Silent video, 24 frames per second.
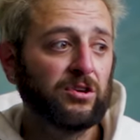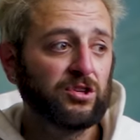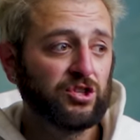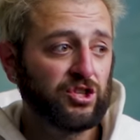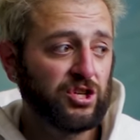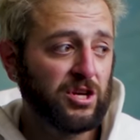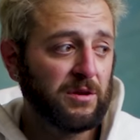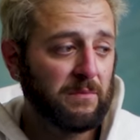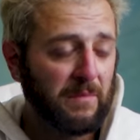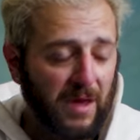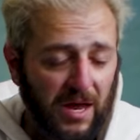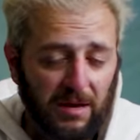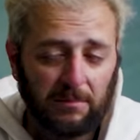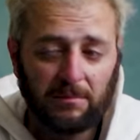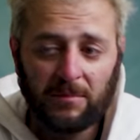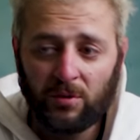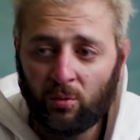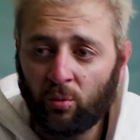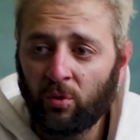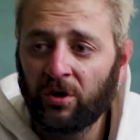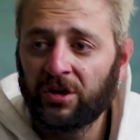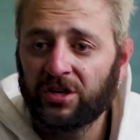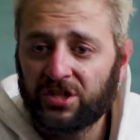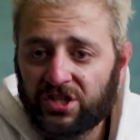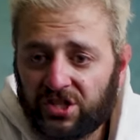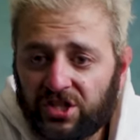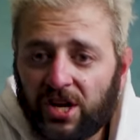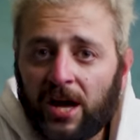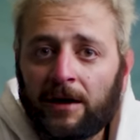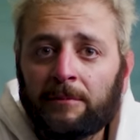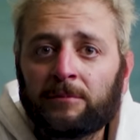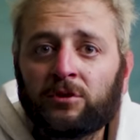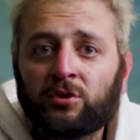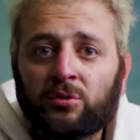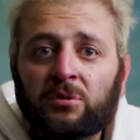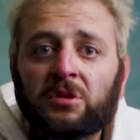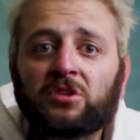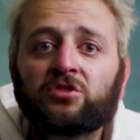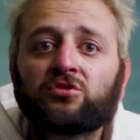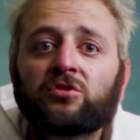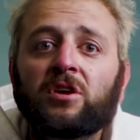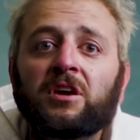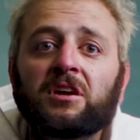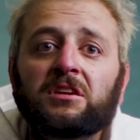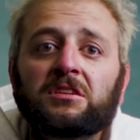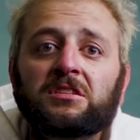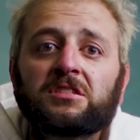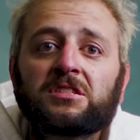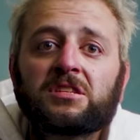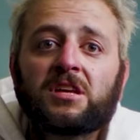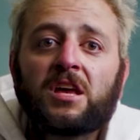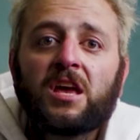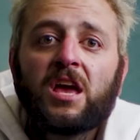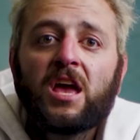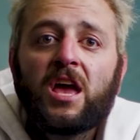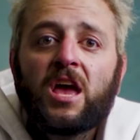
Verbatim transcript: She made me want to stop doing drugs.